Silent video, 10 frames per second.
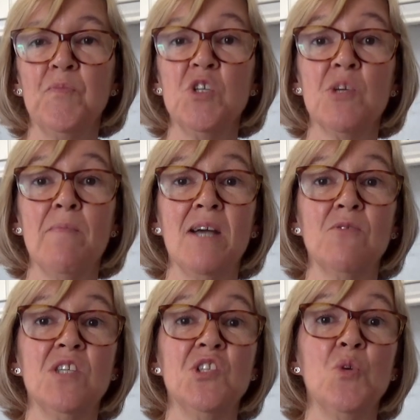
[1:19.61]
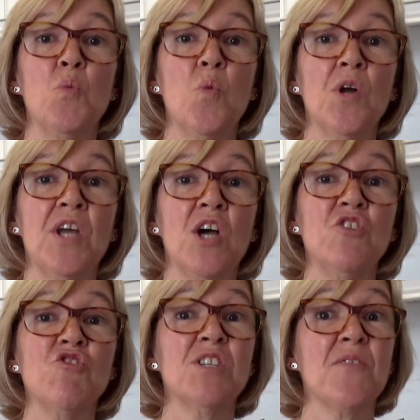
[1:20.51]
which amounted to
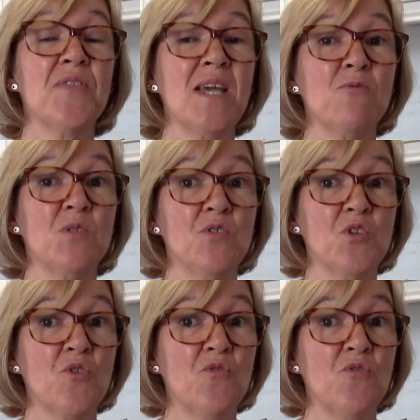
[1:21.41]
100,000